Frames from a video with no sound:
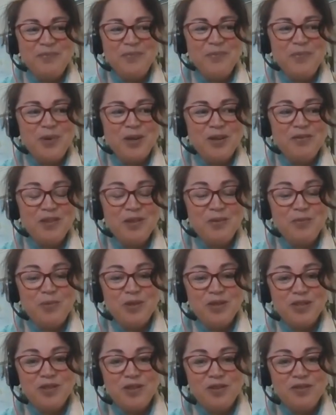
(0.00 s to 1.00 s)
one of them
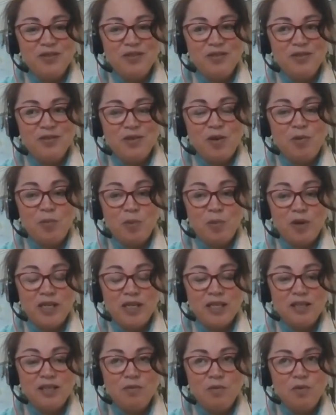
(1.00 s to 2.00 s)
was
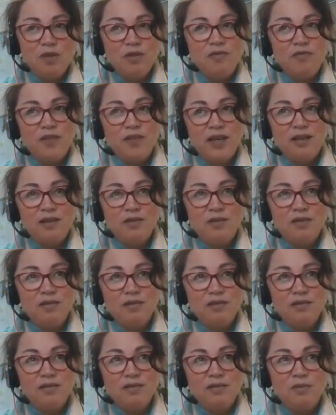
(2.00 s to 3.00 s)
operating, well, in fact,
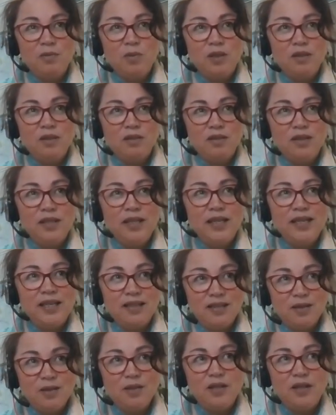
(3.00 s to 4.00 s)
one
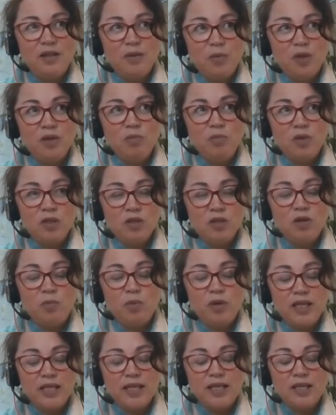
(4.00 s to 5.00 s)
was
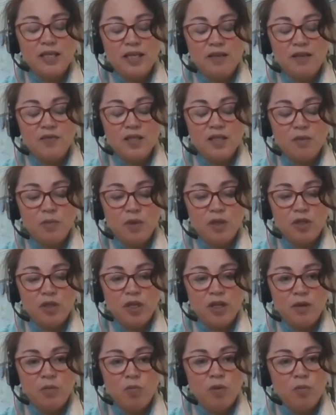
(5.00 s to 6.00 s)
operating a deficit budget
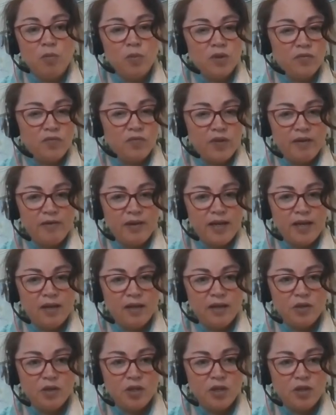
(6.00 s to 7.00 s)
and one was very
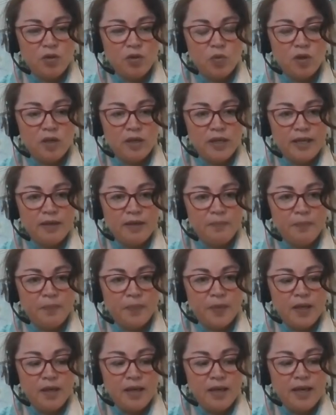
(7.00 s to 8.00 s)
close to the wire.
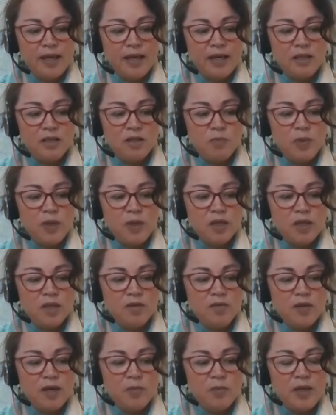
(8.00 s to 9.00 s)
And because
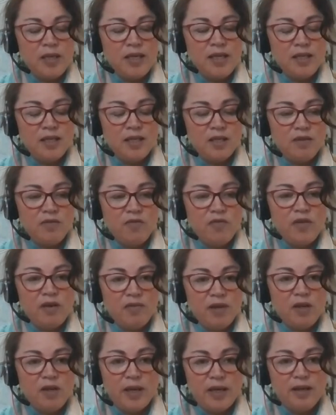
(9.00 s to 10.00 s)
of that, we need to
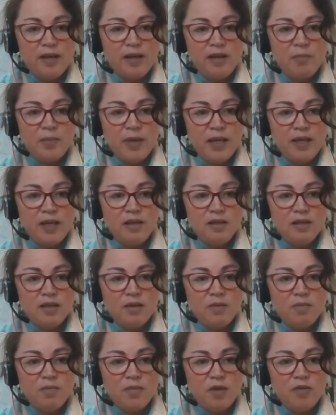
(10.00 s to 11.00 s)
very quickly make
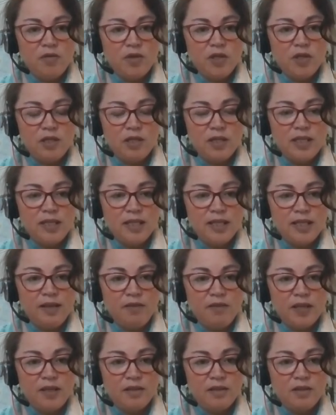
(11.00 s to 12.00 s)
some efficiency
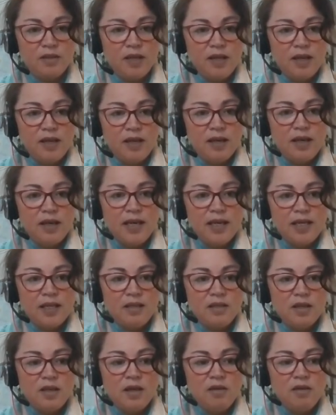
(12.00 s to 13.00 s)
savings.
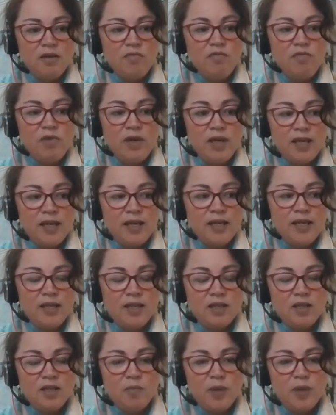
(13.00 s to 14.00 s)
And I really
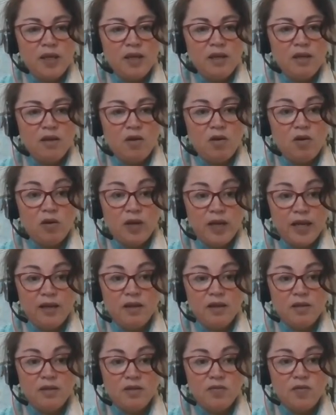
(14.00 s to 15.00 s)
needed to be on it
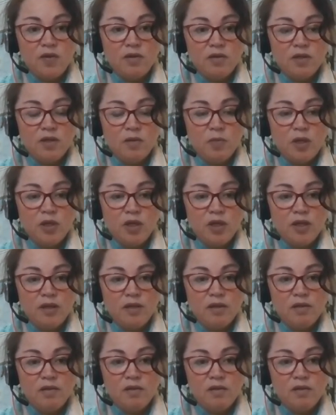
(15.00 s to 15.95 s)
as far as the budgets